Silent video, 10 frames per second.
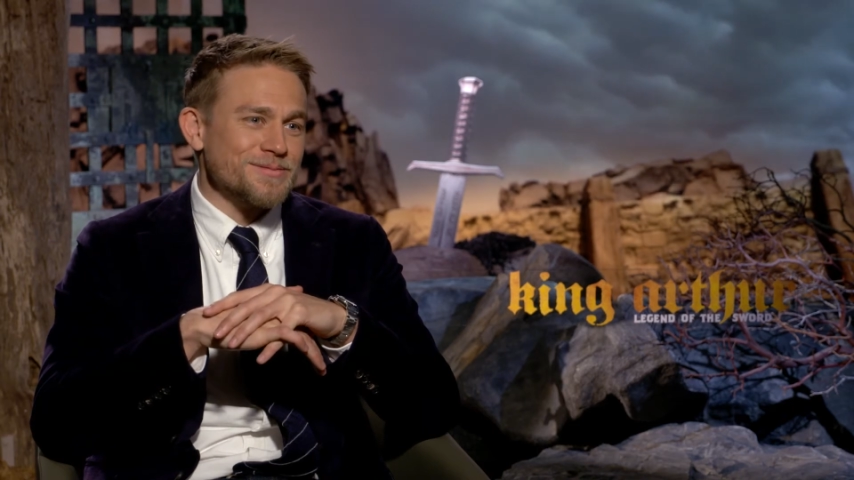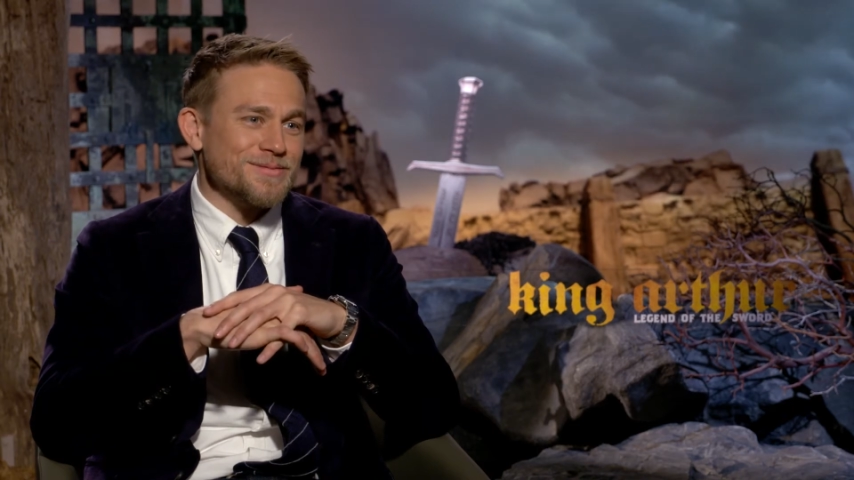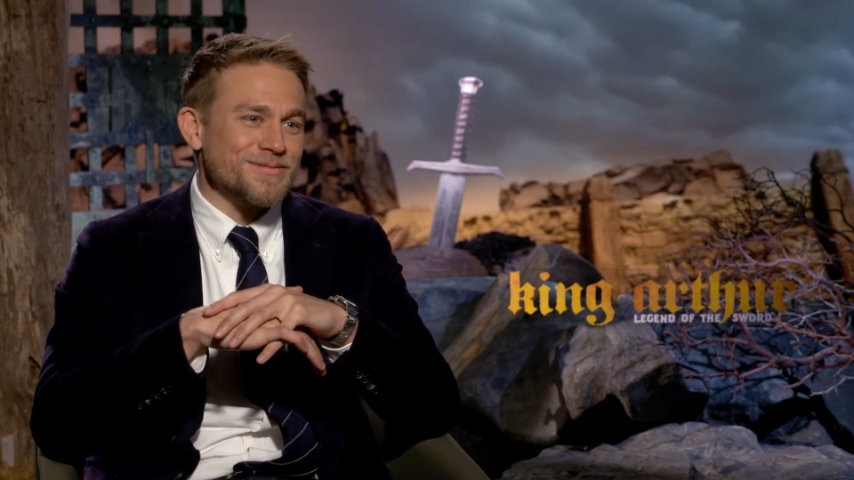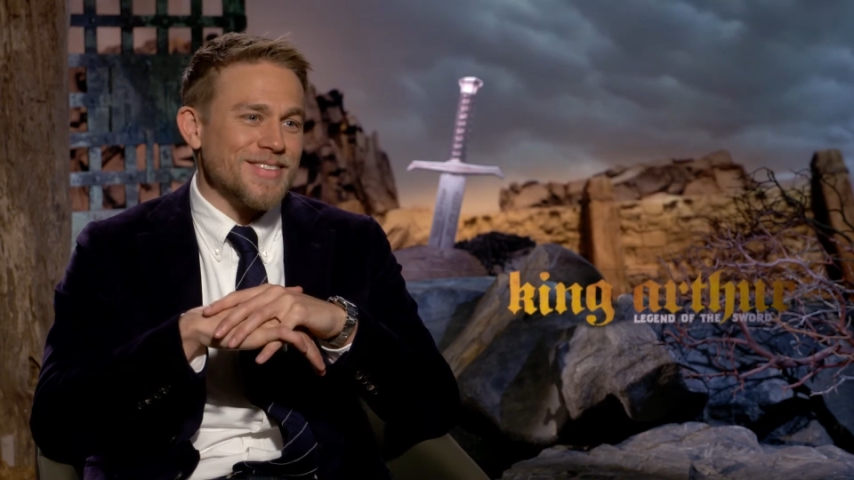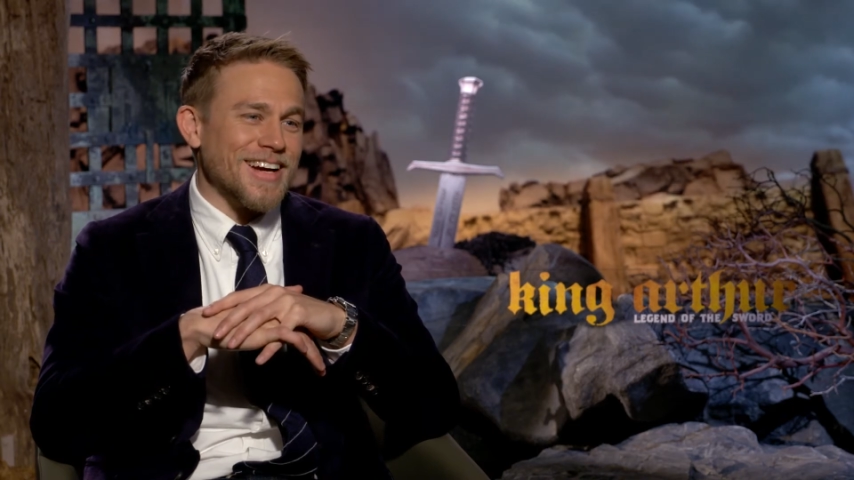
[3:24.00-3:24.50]
yeah.
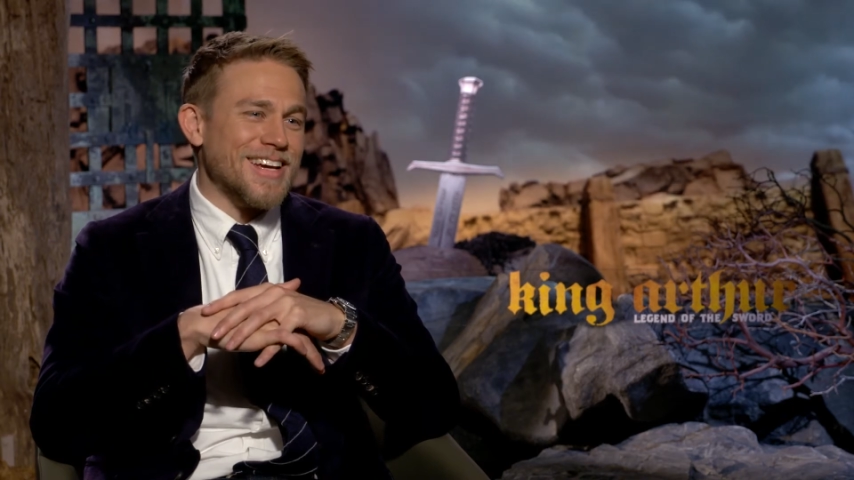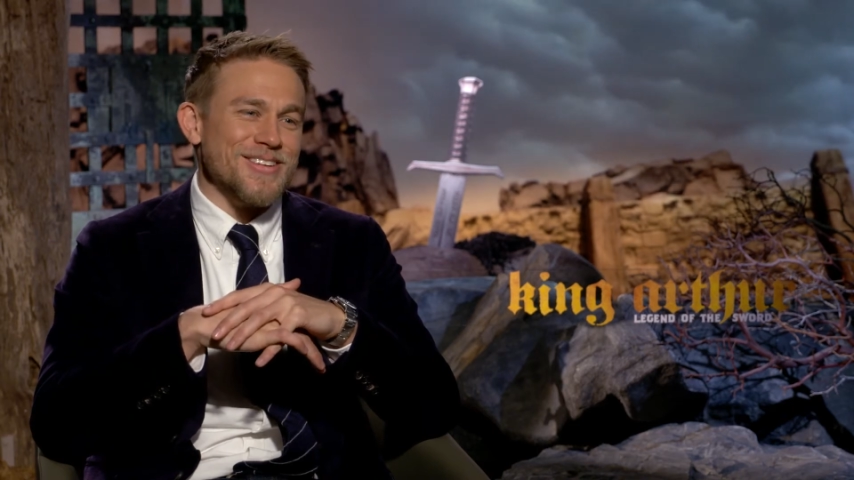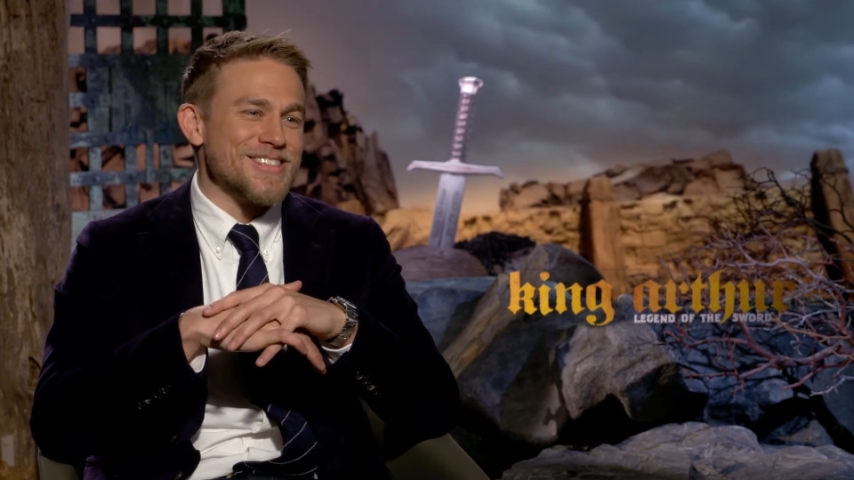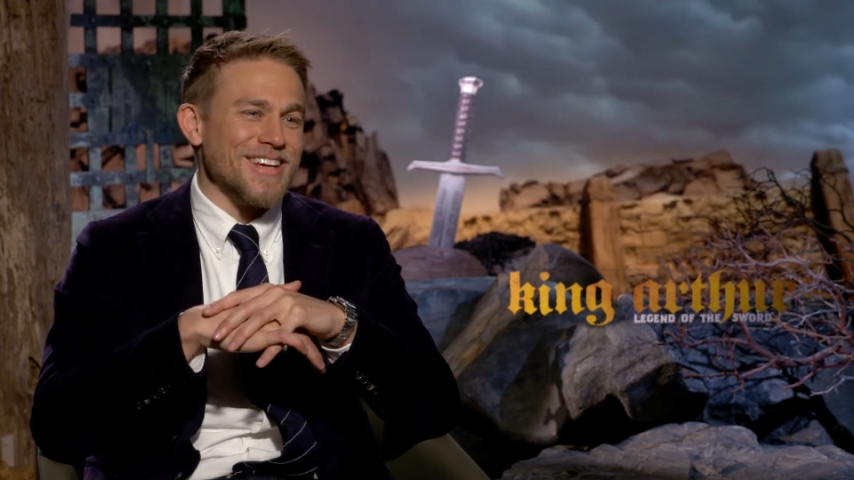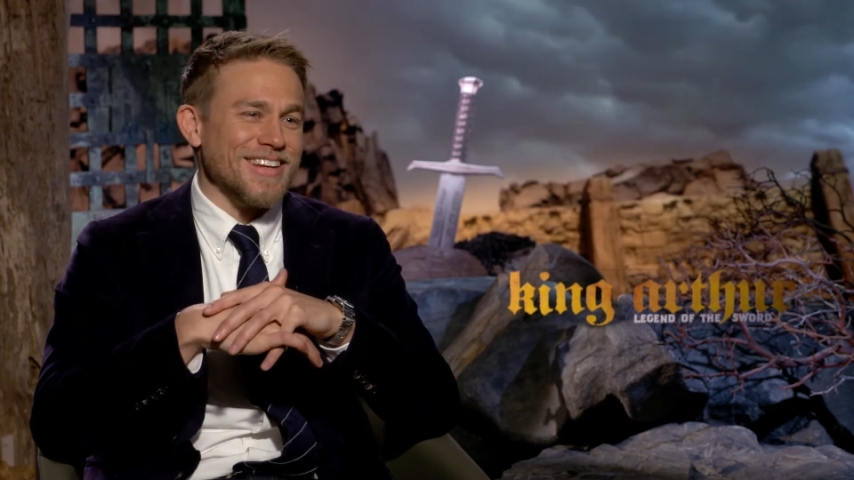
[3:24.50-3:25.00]
I keep
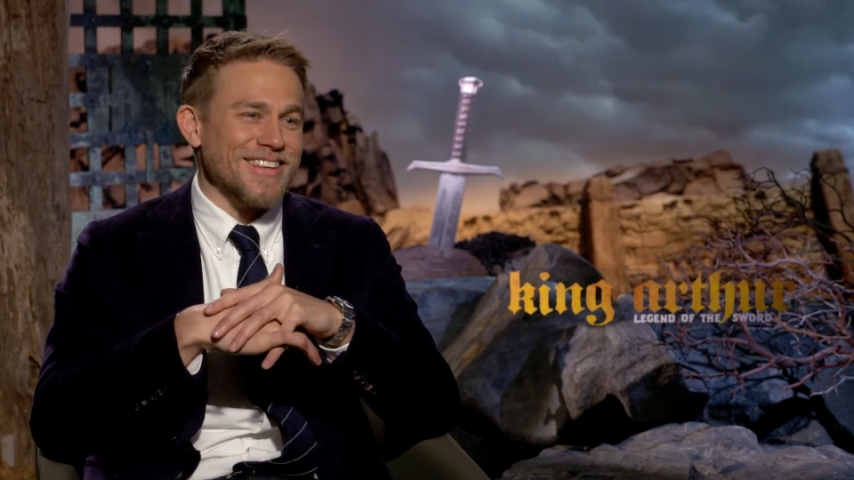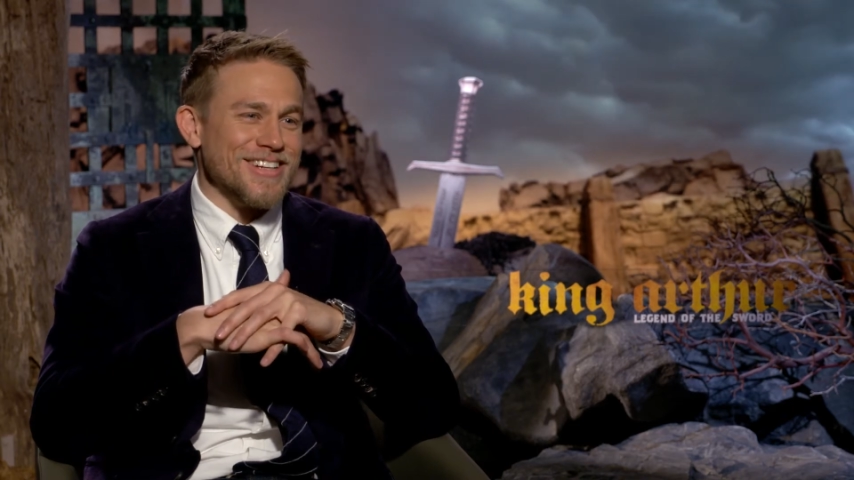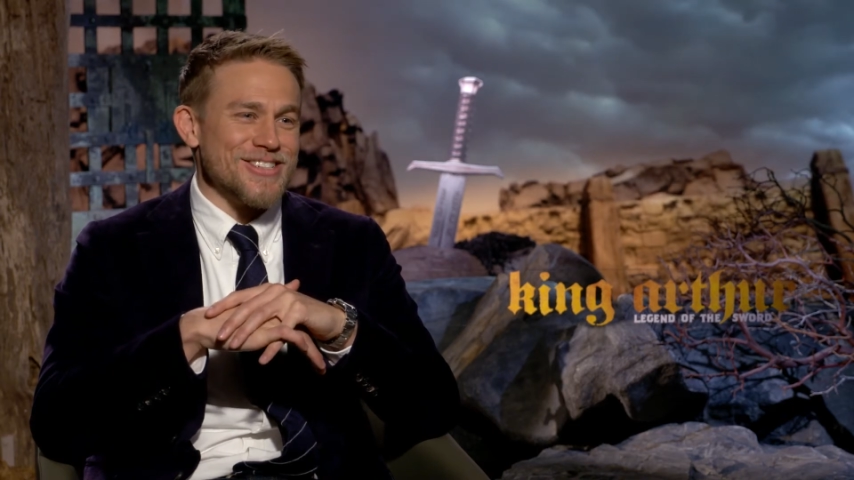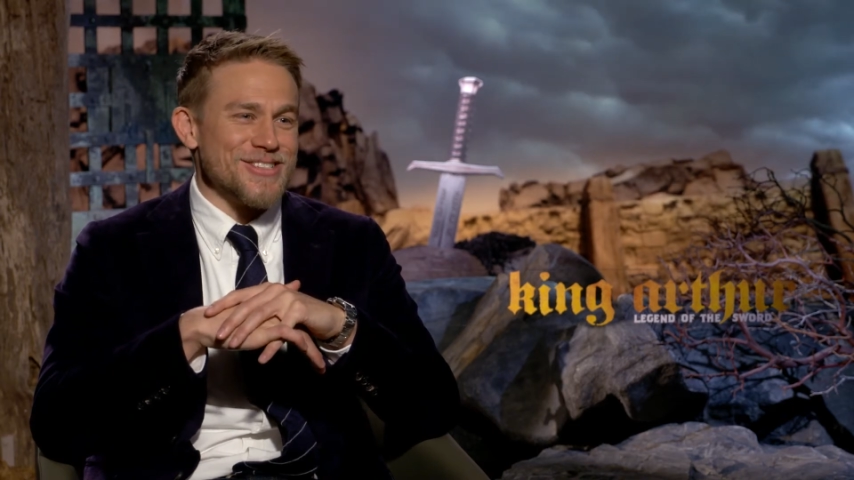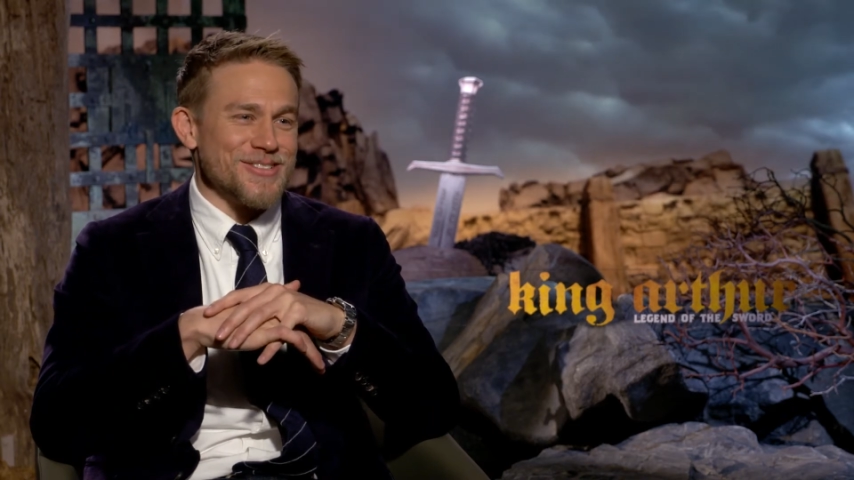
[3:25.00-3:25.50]
saying
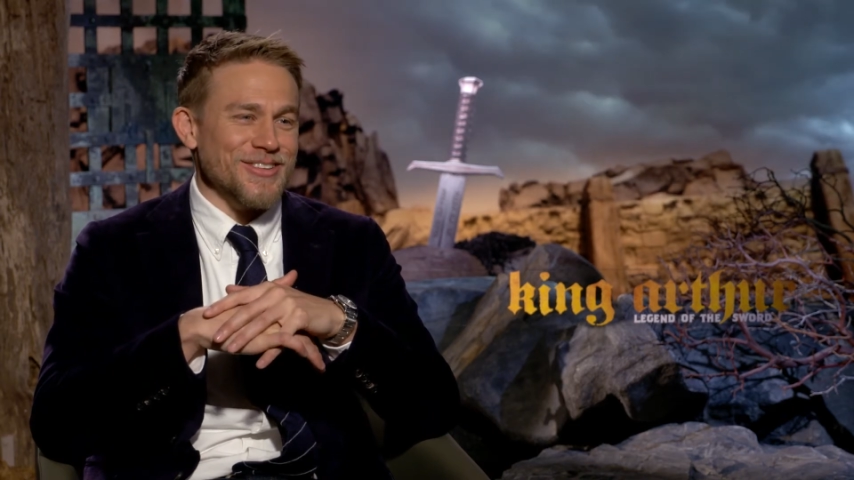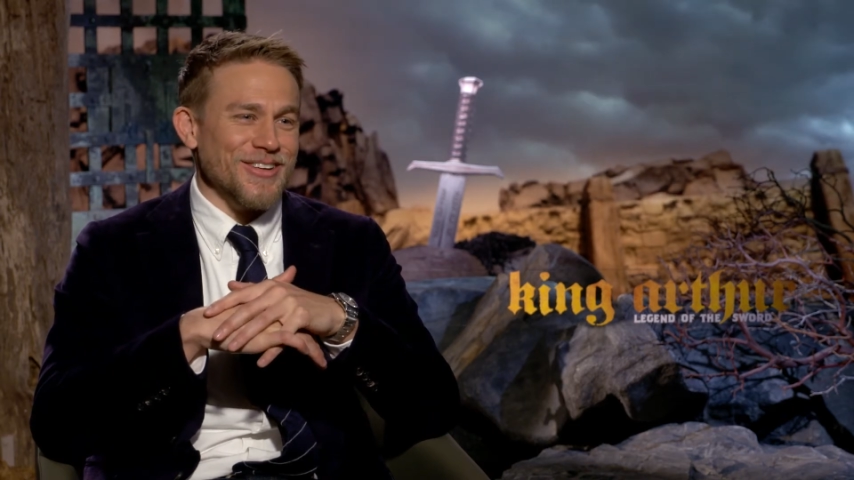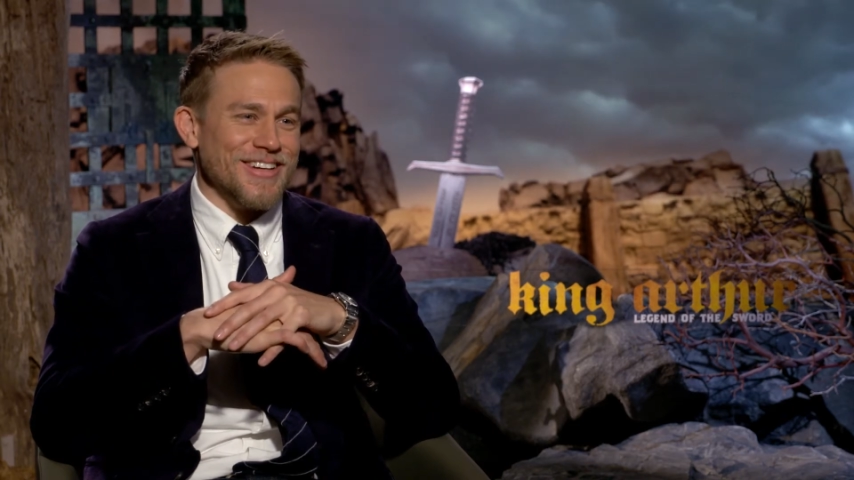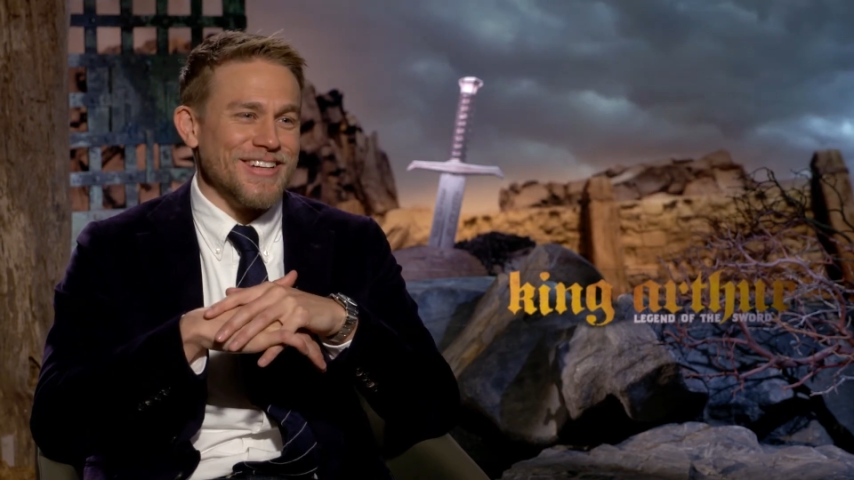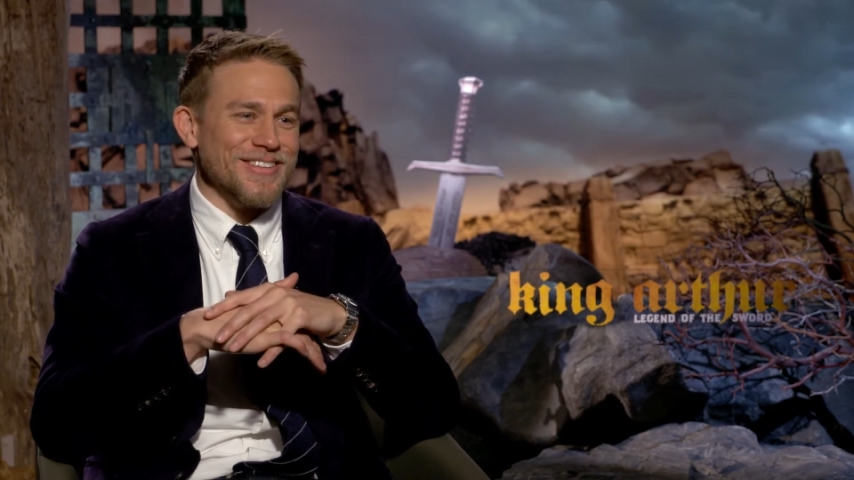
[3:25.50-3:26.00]
that just to
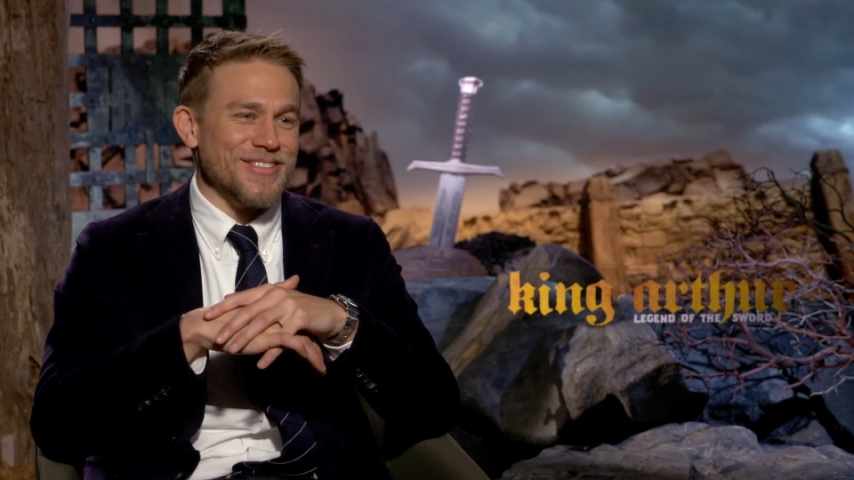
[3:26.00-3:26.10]
annoy him.